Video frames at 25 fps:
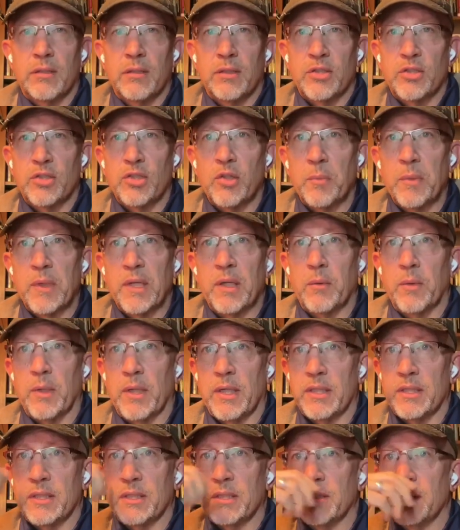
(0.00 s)
So many
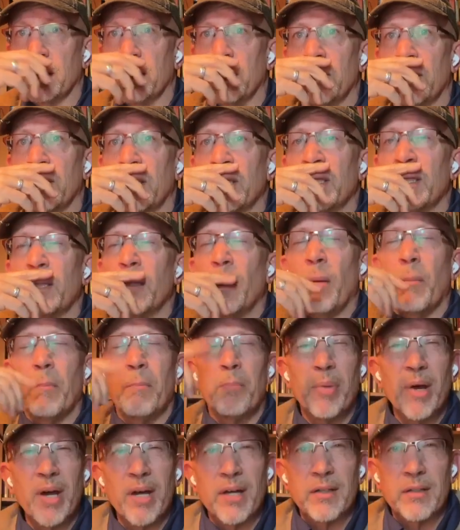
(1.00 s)
ways.
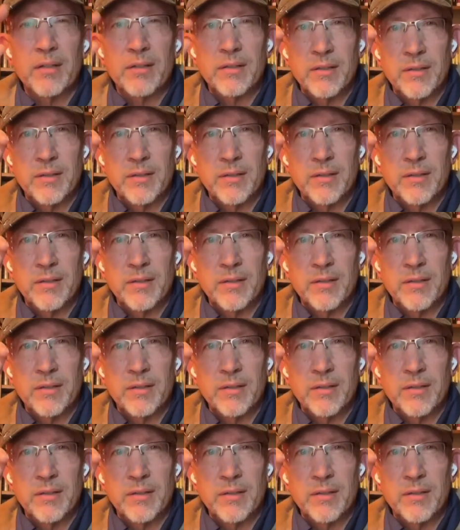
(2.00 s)
But